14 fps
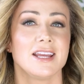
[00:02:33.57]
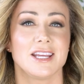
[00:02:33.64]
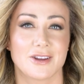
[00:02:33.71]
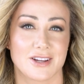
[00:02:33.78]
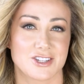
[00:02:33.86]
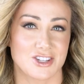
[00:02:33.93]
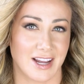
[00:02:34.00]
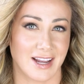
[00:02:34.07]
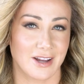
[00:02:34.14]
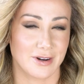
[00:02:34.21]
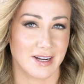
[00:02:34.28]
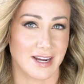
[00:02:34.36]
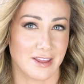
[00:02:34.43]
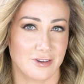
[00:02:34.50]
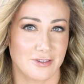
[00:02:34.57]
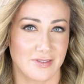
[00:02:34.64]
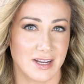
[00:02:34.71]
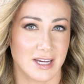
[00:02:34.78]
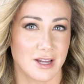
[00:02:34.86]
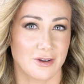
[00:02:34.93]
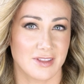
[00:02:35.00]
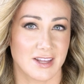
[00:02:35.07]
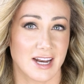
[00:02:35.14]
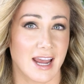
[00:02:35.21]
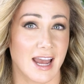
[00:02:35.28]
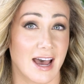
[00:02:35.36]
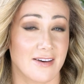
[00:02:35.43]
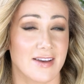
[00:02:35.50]
you can check out another video that I
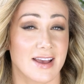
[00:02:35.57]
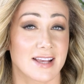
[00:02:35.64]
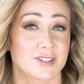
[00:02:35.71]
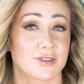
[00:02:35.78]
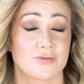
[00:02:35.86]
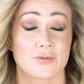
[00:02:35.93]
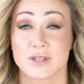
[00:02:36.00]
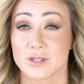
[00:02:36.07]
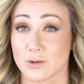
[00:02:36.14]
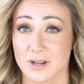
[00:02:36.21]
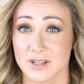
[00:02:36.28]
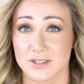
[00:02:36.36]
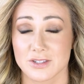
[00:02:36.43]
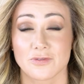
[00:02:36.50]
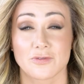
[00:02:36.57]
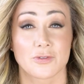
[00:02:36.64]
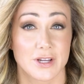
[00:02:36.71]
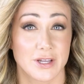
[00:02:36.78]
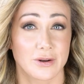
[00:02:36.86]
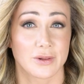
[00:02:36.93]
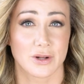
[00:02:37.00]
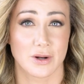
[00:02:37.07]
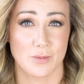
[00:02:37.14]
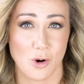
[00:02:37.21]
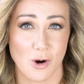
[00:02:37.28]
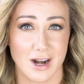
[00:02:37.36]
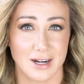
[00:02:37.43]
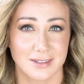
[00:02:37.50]
have as a resource for you to learn
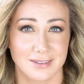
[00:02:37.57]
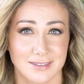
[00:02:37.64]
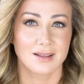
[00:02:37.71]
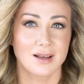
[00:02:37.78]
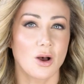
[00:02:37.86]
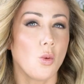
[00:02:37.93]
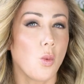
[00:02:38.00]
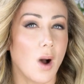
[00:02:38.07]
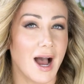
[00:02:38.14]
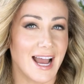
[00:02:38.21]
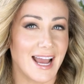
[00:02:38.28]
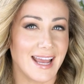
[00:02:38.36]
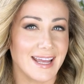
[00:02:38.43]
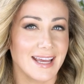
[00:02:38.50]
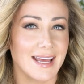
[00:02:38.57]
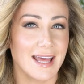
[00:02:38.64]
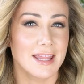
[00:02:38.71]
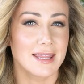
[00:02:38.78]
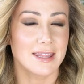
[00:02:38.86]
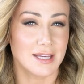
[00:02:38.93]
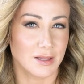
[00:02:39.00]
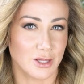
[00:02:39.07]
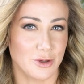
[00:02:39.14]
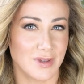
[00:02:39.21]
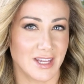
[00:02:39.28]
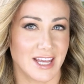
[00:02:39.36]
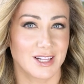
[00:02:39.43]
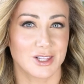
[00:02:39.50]
more. Why the
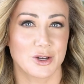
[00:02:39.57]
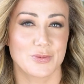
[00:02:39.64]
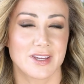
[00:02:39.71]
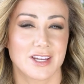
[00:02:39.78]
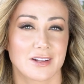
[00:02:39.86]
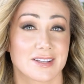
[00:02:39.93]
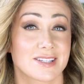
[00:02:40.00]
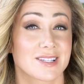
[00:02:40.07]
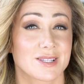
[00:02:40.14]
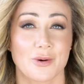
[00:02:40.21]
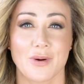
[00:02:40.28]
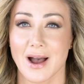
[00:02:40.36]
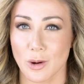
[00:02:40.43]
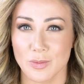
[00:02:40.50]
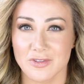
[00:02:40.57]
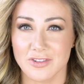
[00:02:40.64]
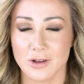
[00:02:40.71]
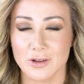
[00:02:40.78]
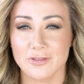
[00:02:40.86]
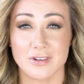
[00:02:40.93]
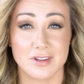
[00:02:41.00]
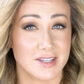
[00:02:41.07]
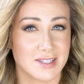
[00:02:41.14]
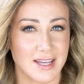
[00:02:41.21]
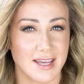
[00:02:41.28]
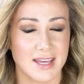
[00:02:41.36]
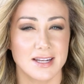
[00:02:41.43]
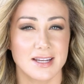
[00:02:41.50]
Alumier Glow Peel is so helpful for the
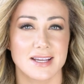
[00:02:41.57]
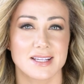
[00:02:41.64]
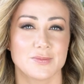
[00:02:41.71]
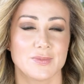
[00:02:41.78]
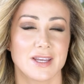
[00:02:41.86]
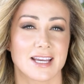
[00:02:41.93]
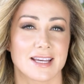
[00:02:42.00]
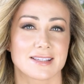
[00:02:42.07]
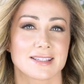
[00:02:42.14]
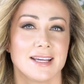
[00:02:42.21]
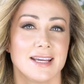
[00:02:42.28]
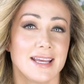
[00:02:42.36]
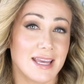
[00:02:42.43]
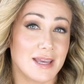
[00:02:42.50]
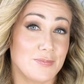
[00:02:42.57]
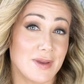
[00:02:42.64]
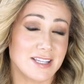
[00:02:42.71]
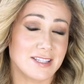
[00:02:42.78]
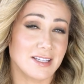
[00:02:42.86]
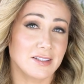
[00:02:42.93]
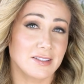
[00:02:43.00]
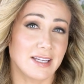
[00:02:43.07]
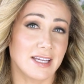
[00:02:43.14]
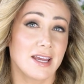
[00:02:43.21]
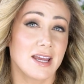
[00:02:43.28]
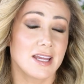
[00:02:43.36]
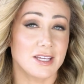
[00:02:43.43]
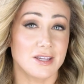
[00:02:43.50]
skin is because it
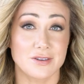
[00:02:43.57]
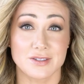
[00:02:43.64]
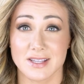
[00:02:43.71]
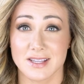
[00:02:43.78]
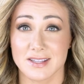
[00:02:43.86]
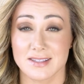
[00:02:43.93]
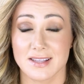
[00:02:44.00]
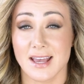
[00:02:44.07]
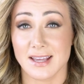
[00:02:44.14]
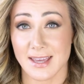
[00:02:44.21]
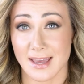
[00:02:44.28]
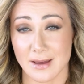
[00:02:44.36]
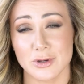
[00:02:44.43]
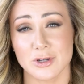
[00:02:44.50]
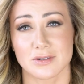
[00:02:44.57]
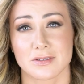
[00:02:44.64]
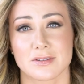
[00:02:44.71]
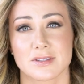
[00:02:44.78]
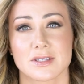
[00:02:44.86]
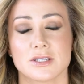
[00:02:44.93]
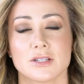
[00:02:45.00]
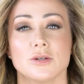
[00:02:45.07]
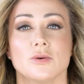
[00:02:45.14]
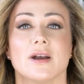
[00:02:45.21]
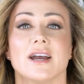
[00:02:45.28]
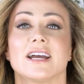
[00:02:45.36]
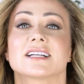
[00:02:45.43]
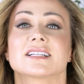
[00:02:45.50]
basically uses chemicals
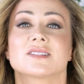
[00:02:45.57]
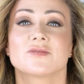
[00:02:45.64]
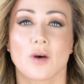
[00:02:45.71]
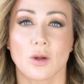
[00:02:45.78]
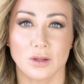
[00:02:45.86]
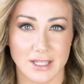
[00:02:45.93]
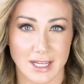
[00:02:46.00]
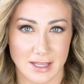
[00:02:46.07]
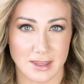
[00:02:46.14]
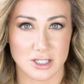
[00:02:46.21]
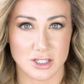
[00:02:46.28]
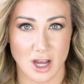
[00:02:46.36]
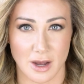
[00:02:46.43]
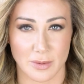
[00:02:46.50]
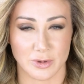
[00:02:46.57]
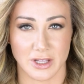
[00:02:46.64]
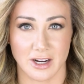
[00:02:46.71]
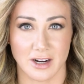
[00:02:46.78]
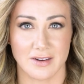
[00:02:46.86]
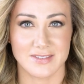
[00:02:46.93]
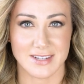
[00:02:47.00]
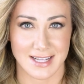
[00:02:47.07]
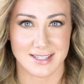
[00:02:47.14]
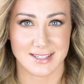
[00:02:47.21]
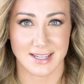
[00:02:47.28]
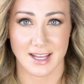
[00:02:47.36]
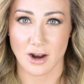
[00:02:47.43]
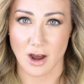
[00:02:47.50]
to exfoliate the top layer of dead
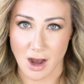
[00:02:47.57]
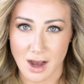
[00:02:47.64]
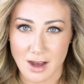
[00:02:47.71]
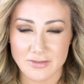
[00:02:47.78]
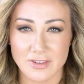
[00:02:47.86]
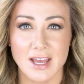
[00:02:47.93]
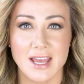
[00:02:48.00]
skin off